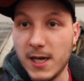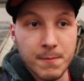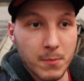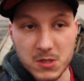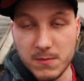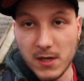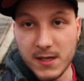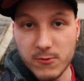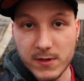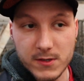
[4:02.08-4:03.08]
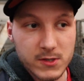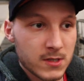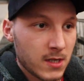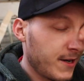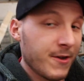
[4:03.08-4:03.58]
impossible entrance.
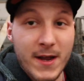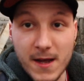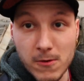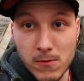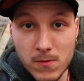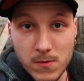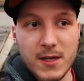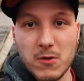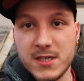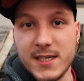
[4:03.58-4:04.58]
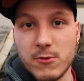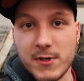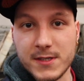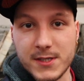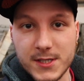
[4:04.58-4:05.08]
And now there was an
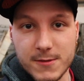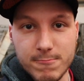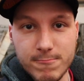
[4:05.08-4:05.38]
entrance,